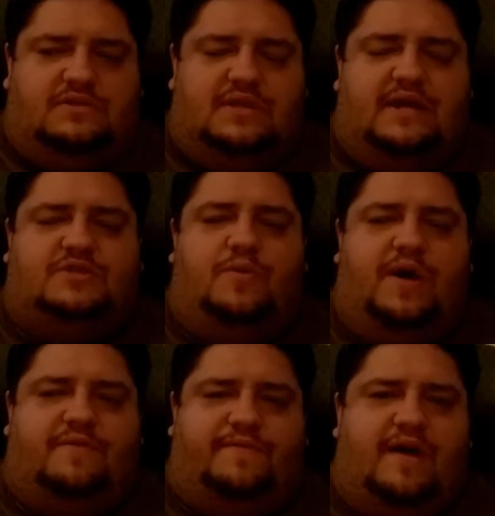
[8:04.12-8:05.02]
Not 2
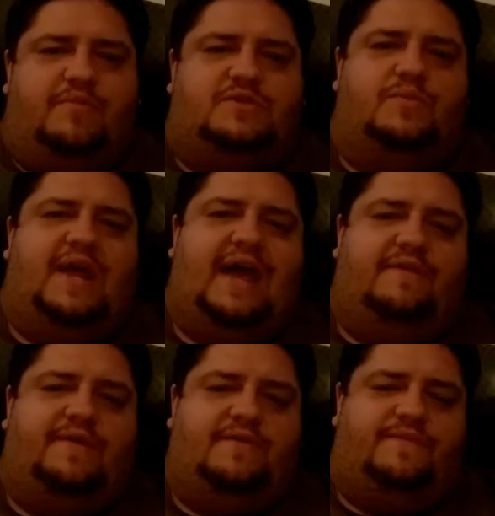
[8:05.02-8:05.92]
out of 5, but
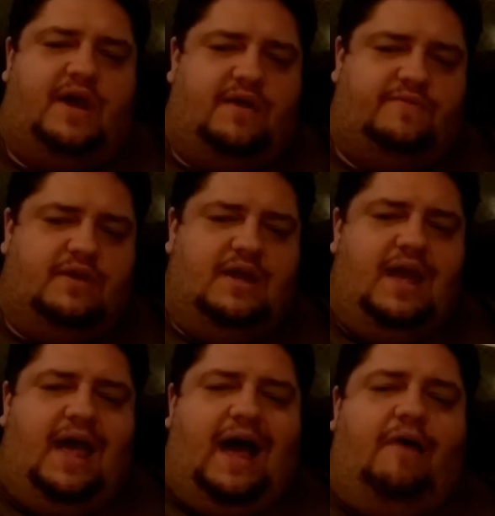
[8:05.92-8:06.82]
2.5 out of 5.
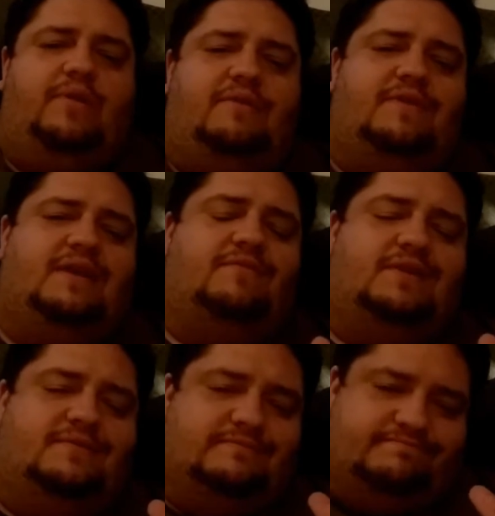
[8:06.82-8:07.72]
I would even give
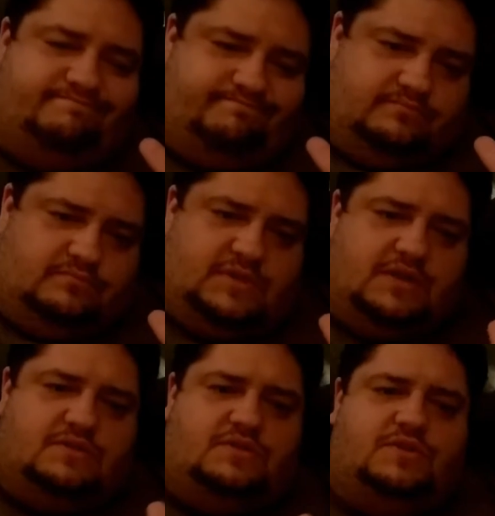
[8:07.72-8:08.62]
it
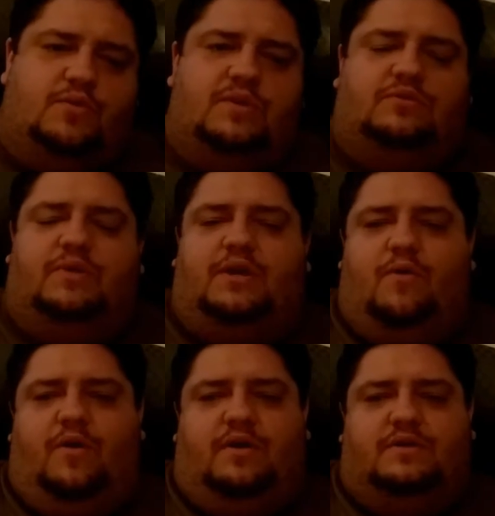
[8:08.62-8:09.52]

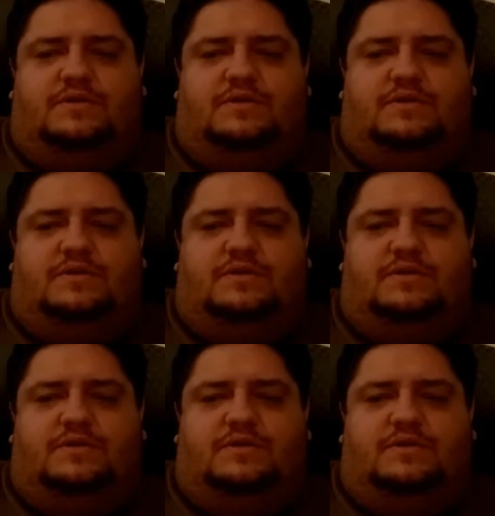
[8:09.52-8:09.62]
2.75.